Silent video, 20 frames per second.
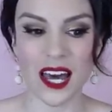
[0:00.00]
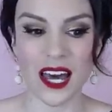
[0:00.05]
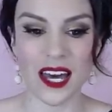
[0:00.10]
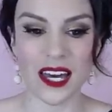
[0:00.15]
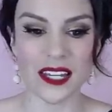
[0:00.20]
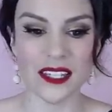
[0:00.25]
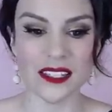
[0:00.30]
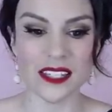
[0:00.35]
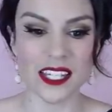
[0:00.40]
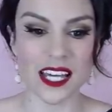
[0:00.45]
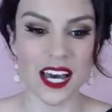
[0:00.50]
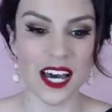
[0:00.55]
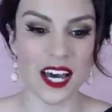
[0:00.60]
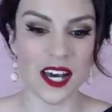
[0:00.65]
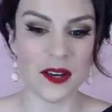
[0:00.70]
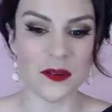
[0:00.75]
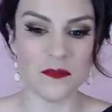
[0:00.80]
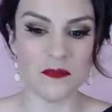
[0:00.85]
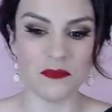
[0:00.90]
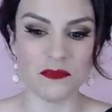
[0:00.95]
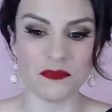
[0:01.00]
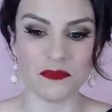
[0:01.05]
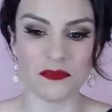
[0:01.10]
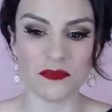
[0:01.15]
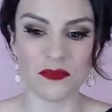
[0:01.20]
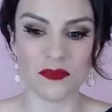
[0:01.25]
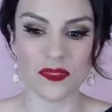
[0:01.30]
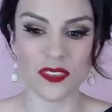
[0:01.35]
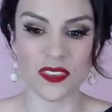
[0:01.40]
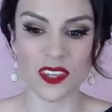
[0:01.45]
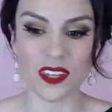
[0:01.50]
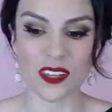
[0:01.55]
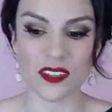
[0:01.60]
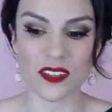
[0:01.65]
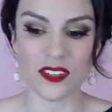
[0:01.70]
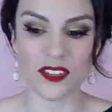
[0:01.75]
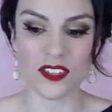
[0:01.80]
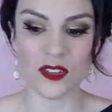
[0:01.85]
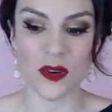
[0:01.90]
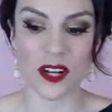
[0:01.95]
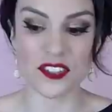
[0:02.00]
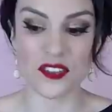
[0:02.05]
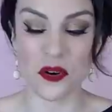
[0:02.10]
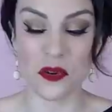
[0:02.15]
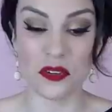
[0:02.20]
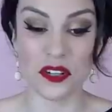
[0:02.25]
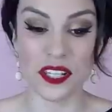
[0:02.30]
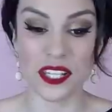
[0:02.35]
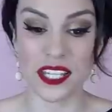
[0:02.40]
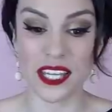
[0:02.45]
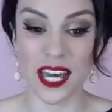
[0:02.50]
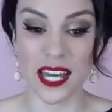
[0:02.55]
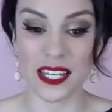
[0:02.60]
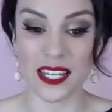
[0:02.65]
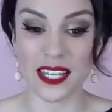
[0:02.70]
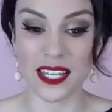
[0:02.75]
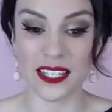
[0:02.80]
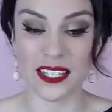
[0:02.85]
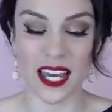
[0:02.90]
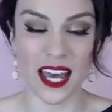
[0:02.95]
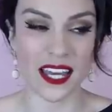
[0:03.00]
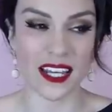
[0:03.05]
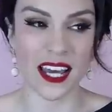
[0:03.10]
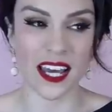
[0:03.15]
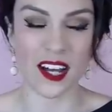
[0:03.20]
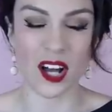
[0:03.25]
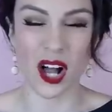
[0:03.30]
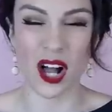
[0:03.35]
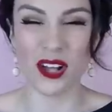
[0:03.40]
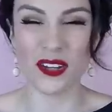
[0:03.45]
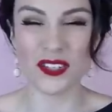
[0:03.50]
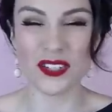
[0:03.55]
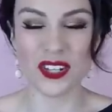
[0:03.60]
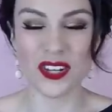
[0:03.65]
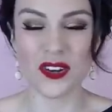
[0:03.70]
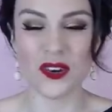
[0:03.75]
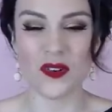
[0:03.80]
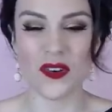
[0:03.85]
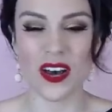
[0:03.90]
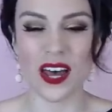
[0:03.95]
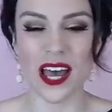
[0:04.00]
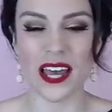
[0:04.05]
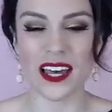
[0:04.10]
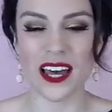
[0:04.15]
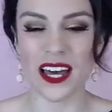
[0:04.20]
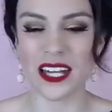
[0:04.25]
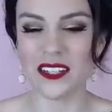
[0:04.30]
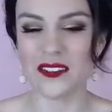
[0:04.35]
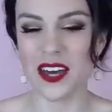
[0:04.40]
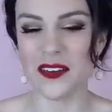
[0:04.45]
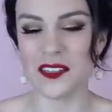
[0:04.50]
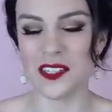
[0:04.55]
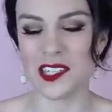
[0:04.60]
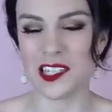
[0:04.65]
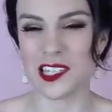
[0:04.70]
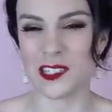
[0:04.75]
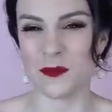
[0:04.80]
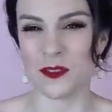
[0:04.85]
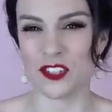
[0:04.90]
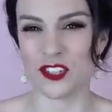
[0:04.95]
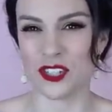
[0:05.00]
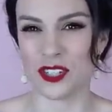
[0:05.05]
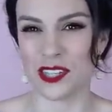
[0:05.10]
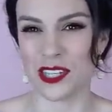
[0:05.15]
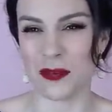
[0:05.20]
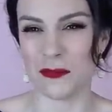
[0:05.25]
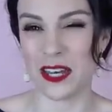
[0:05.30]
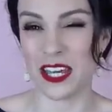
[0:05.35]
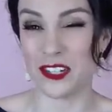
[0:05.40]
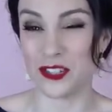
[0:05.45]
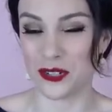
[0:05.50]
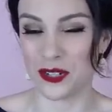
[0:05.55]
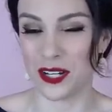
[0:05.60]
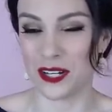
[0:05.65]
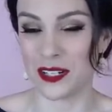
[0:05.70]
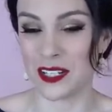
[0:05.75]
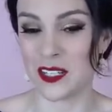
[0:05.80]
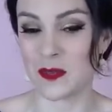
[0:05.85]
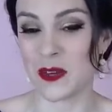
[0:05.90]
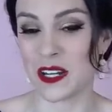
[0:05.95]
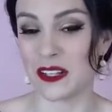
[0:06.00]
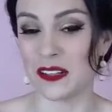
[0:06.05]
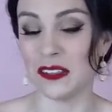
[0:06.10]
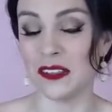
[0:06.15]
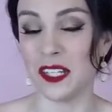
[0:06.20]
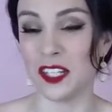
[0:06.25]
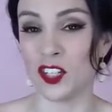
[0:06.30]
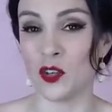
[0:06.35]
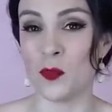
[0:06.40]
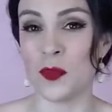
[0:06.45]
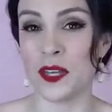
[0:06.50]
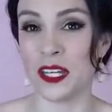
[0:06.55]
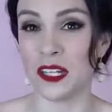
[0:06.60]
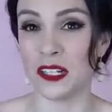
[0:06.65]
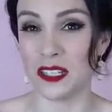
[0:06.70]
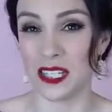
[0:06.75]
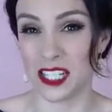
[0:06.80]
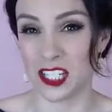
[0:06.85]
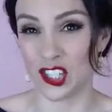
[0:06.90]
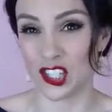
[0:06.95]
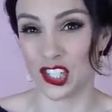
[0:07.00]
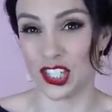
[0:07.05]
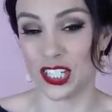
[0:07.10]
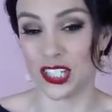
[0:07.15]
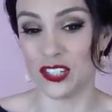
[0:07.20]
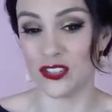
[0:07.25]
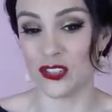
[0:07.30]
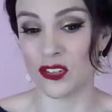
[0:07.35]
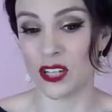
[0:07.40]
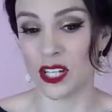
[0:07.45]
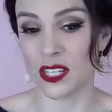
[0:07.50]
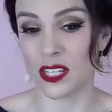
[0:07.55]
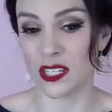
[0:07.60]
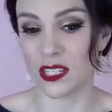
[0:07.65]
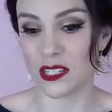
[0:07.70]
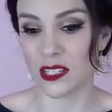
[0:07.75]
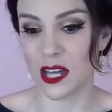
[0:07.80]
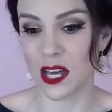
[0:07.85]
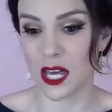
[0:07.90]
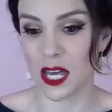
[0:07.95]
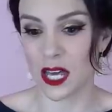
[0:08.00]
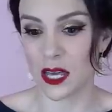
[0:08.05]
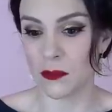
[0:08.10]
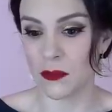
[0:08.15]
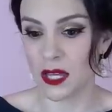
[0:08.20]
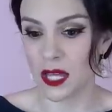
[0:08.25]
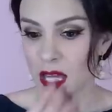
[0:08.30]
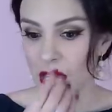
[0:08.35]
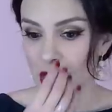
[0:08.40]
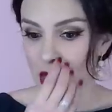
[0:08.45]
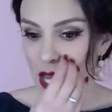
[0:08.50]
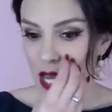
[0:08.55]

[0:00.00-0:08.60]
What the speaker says: And so I totally get it. And I kind of have a suspicion that Patreon has been a little bit glitchy during this time.